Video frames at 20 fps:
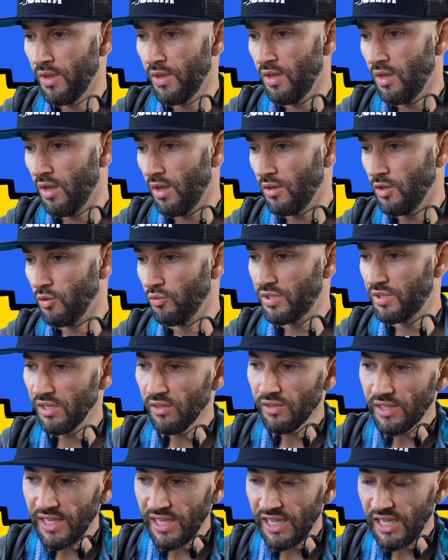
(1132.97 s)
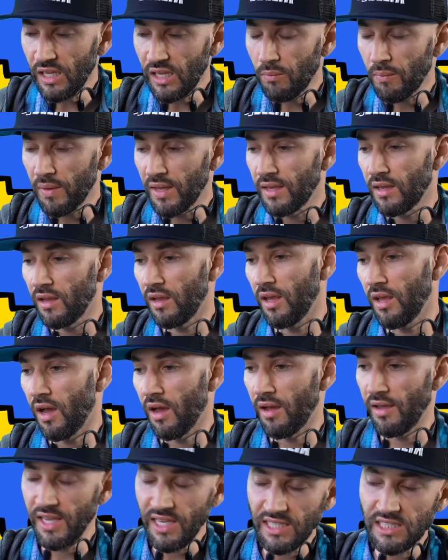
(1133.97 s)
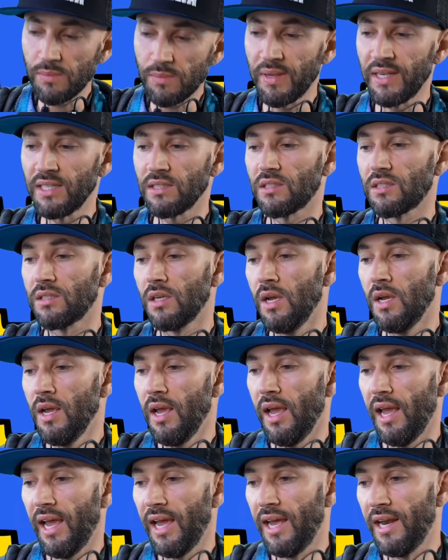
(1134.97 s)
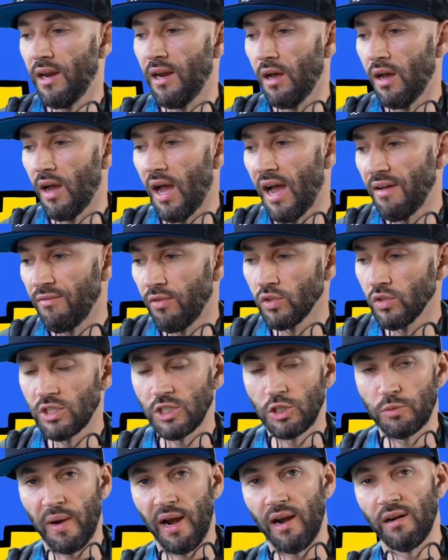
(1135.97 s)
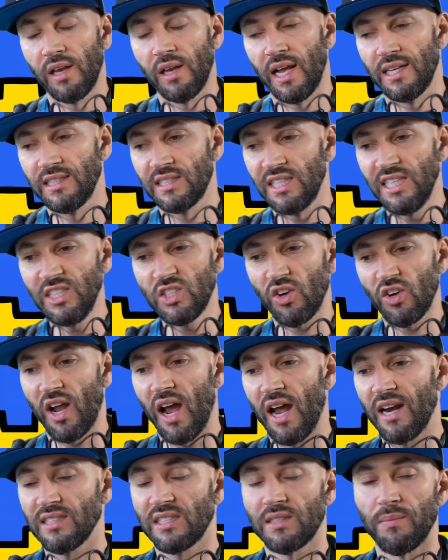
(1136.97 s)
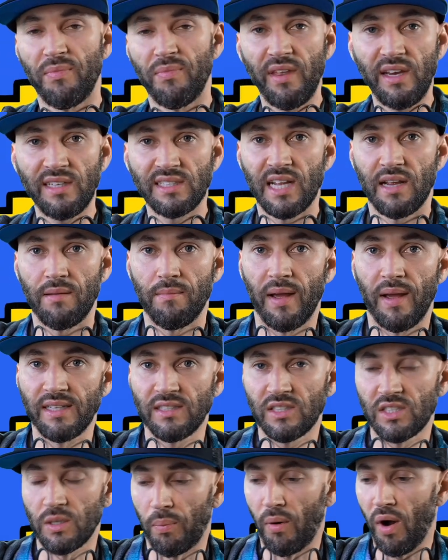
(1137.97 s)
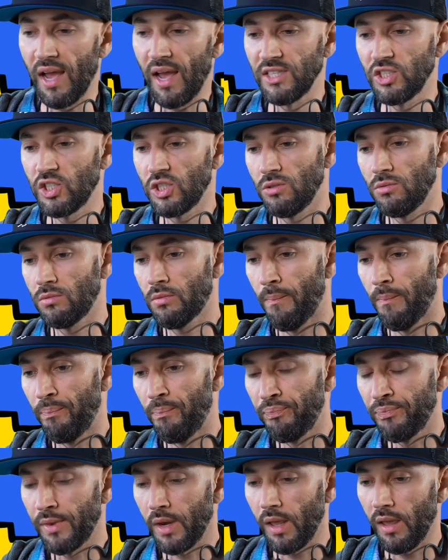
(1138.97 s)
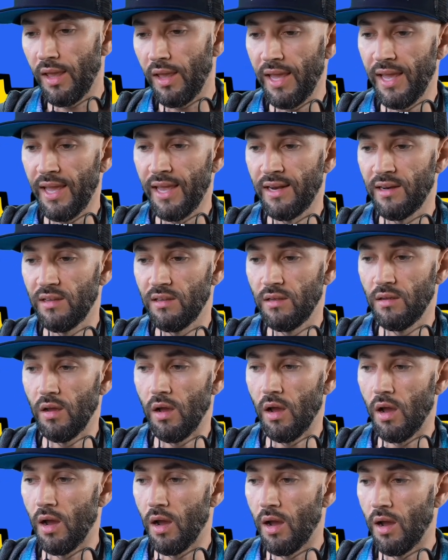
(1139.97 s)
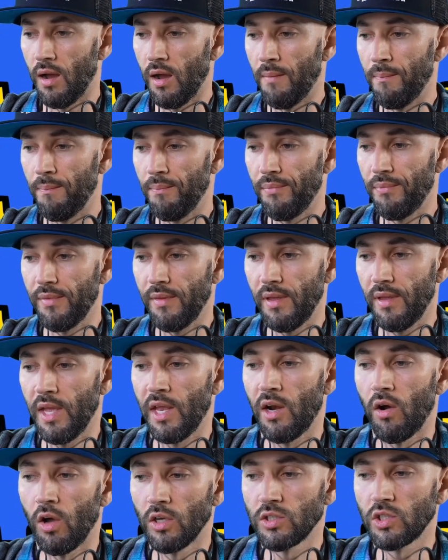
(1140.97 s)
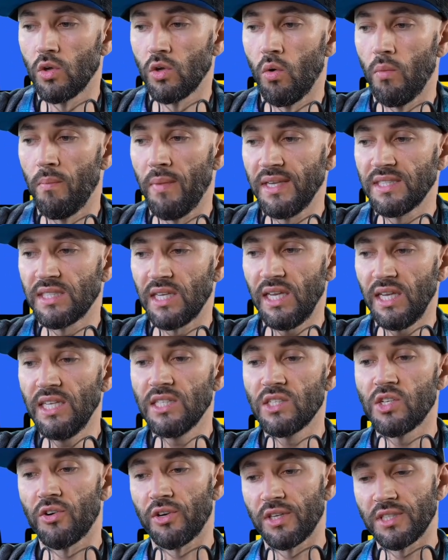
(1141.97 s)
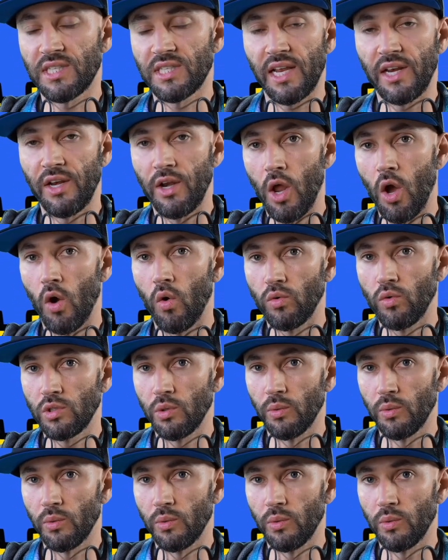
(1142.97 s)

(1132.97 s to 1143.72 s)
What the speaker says: utility easements, and high voltage power lines. These are kind of some things that might surprise you. And it also makes it easier to say no to a